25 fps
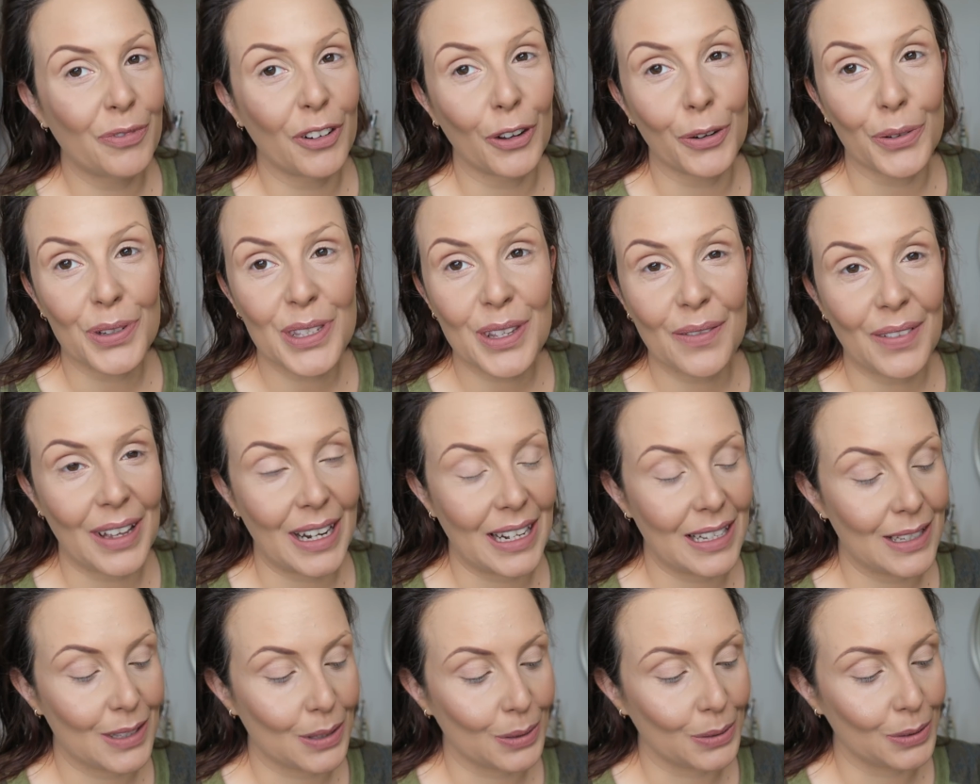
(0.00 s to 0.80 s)
vlogs of
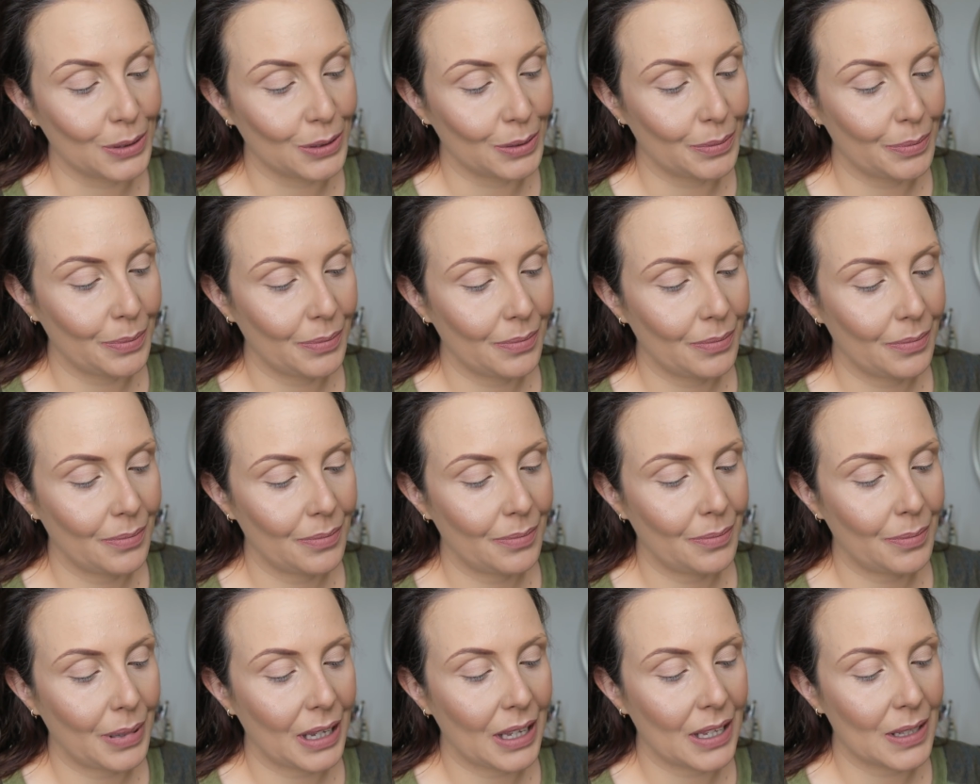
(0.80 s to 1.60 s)
any sort,
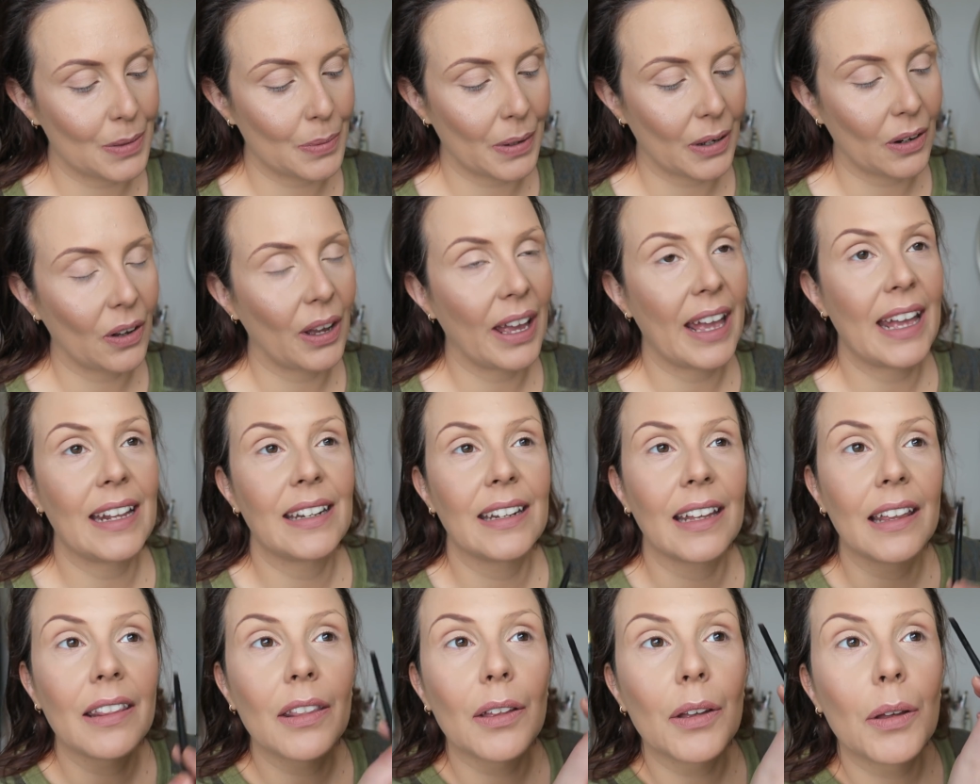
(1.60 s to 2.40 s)
because when I
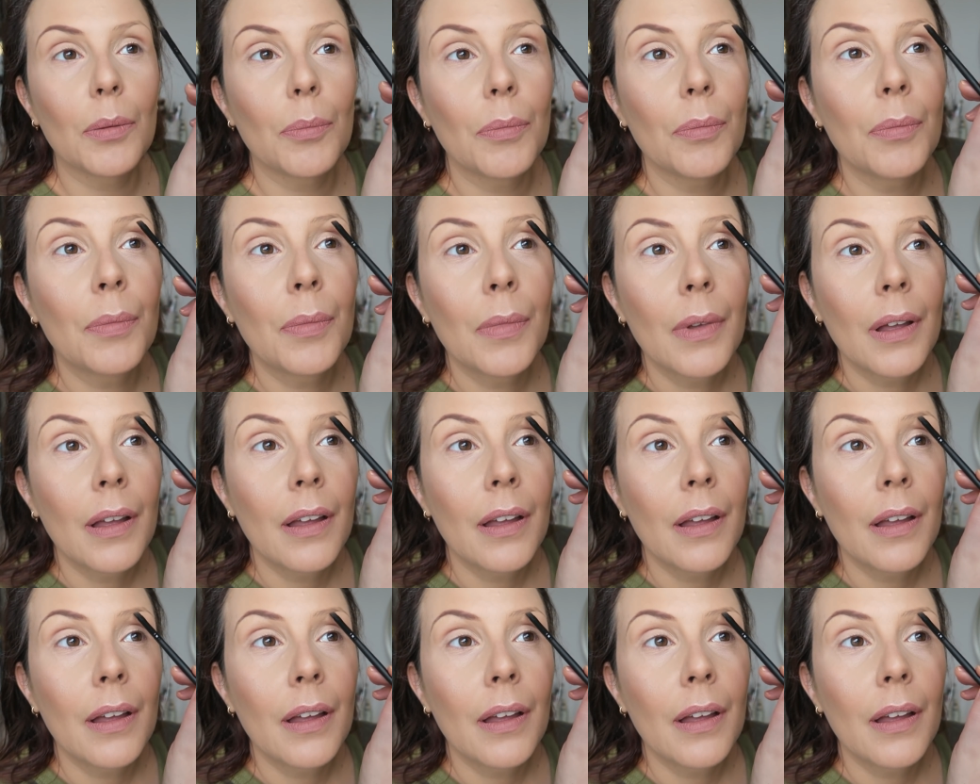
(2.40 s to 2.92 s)
edit them,